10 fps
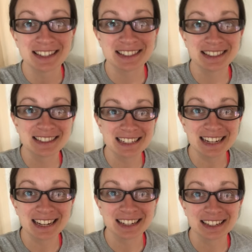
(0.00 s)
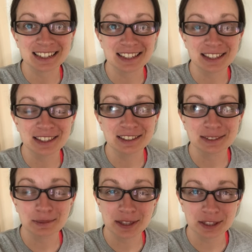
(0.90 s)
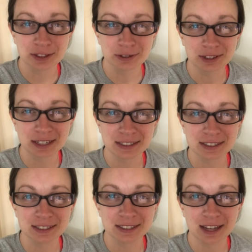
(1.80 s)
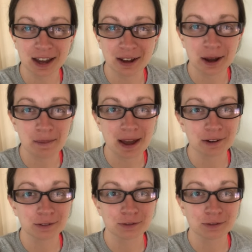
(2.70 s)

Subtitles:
seeing some of the students come out